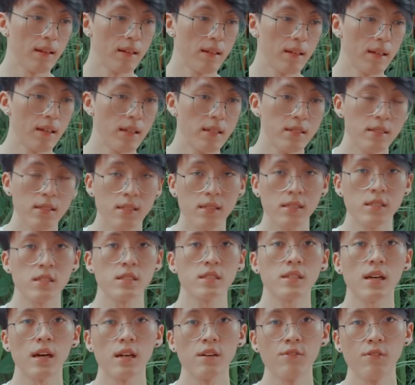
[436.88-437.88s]
it's
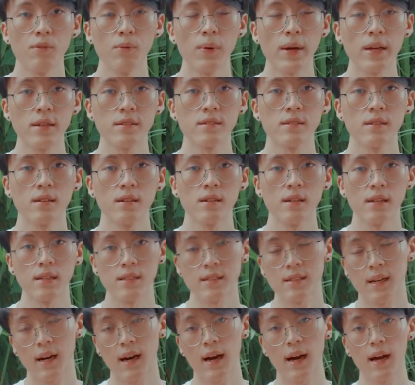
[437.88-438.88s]
just kind of a waste. It's
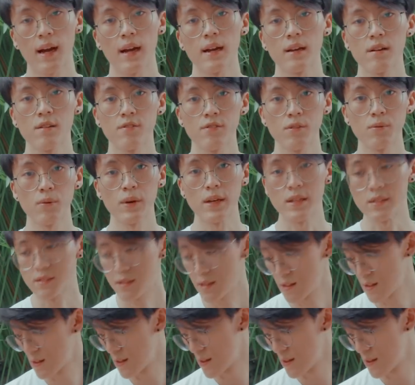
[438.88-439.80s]
kind of a waste.